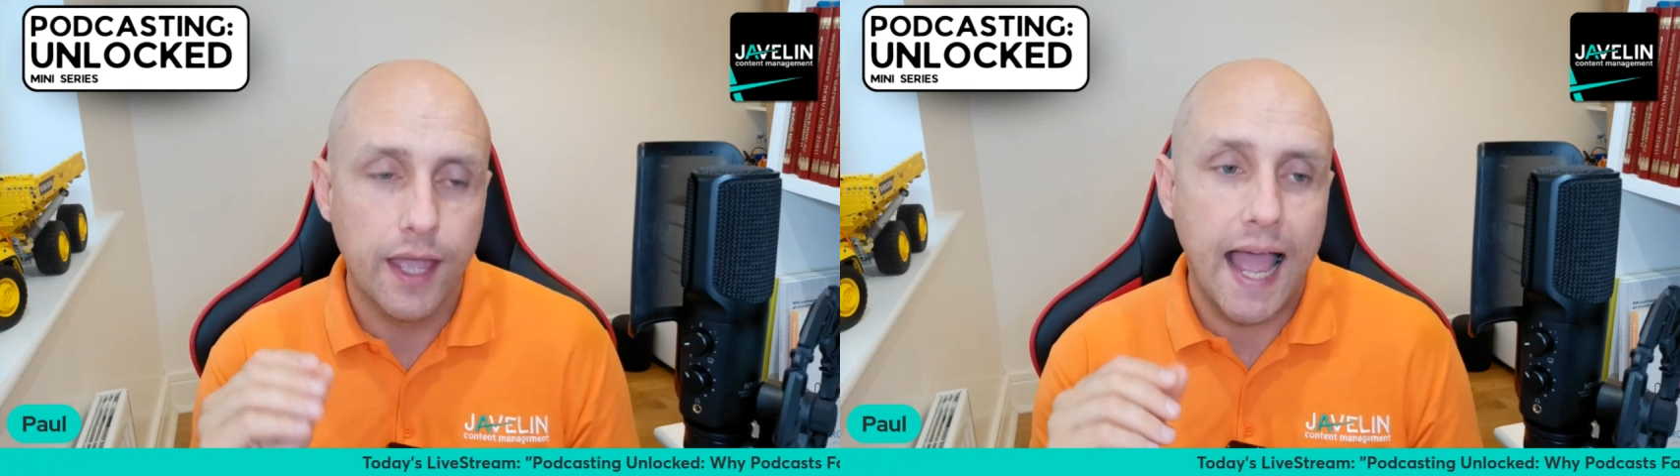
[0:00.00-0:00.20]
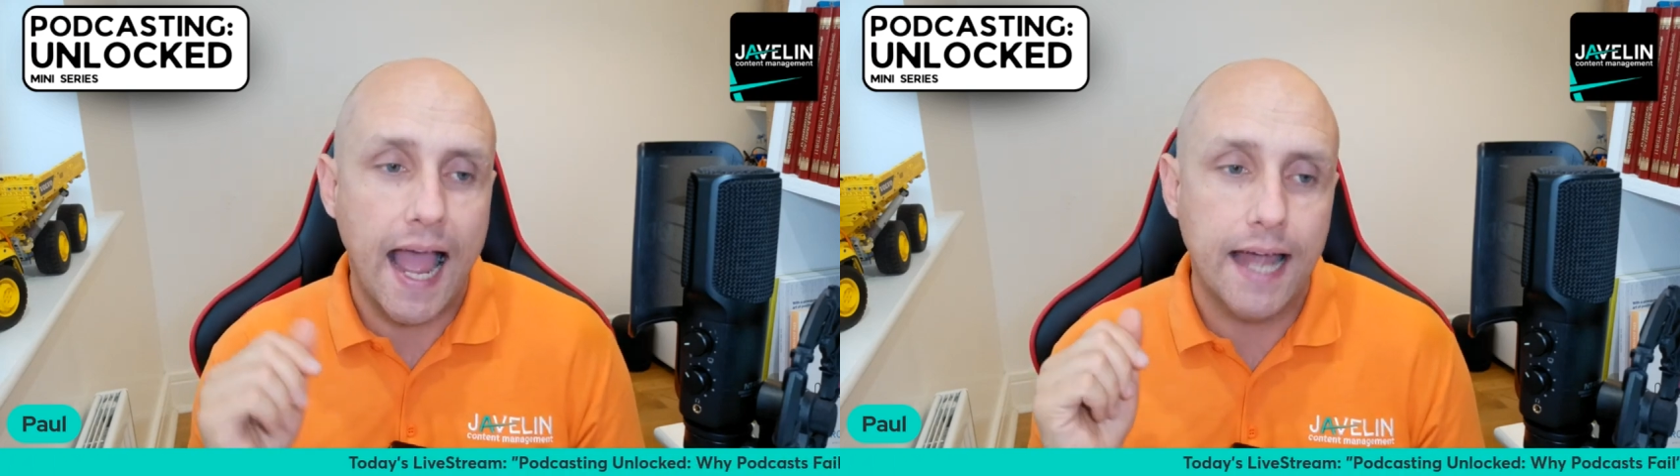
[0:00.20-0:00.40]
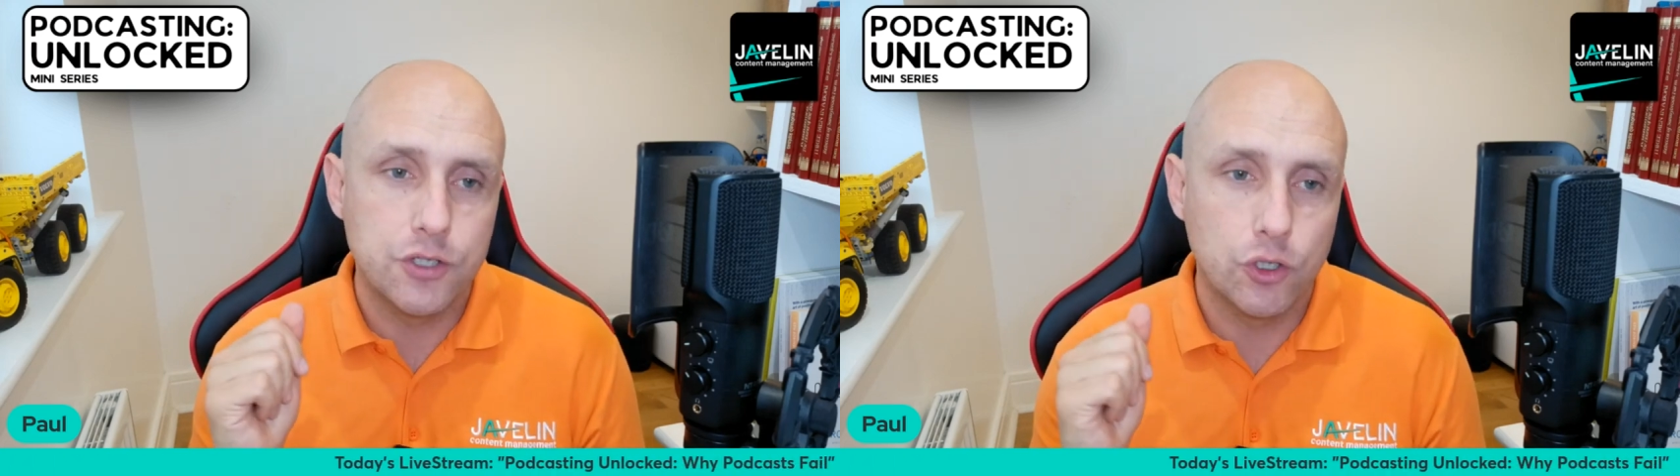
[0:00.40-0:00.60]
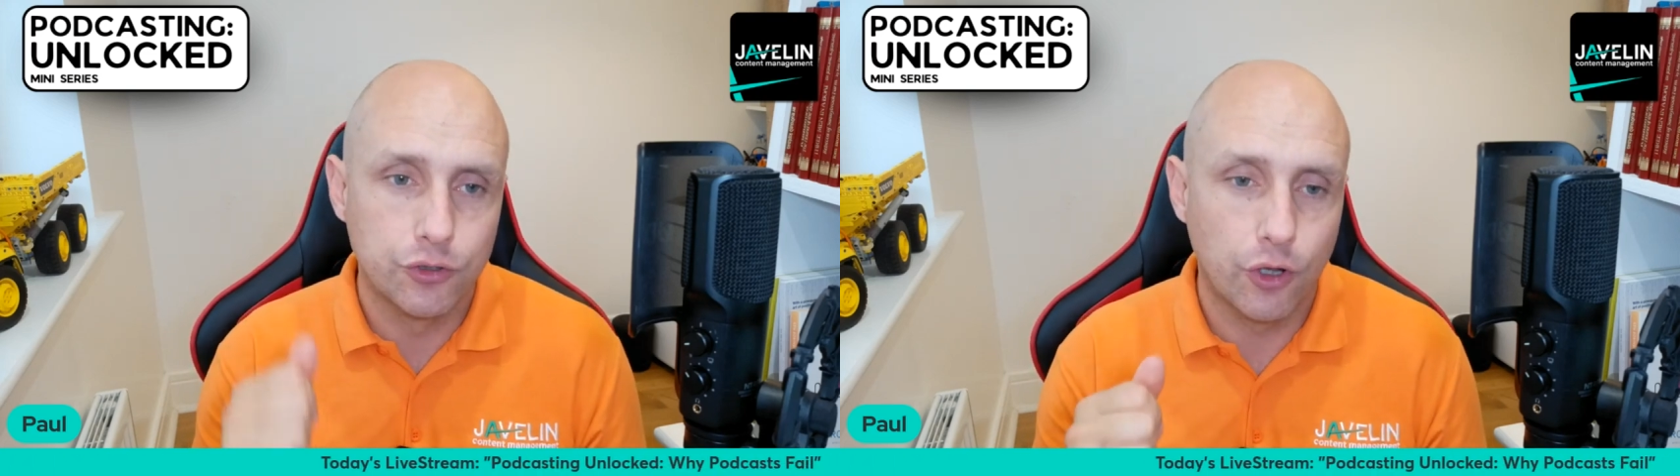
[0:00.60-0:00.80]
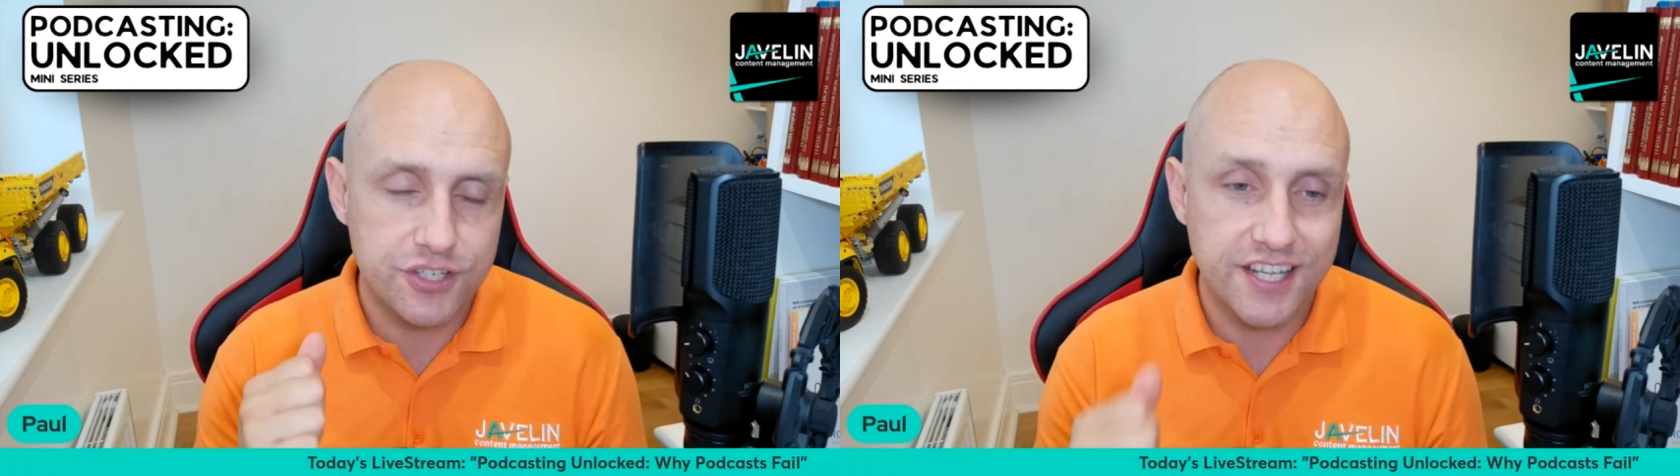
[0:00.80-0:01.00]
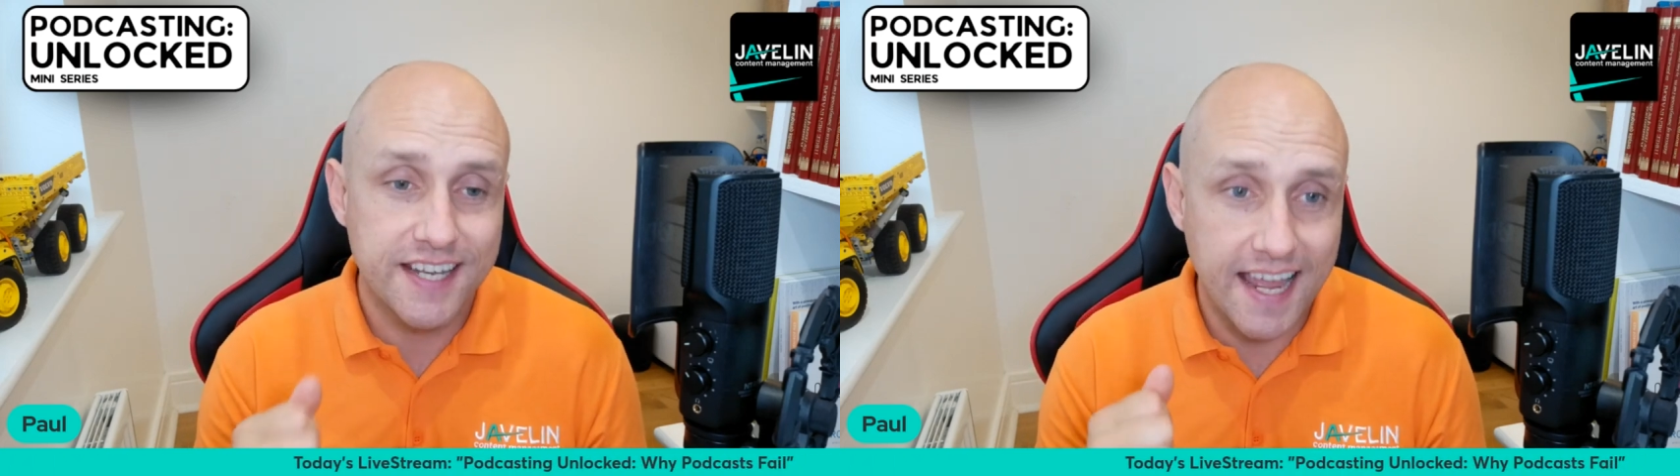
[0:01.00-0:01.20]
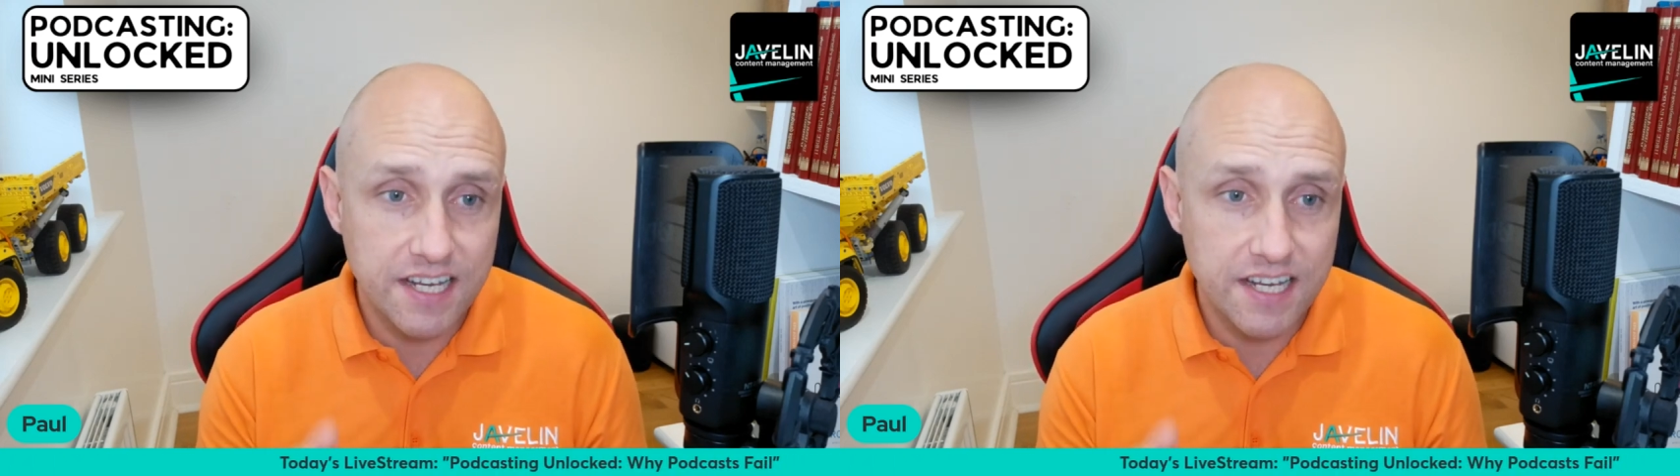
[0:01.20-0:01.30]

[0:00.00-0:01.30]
and you're not seeing any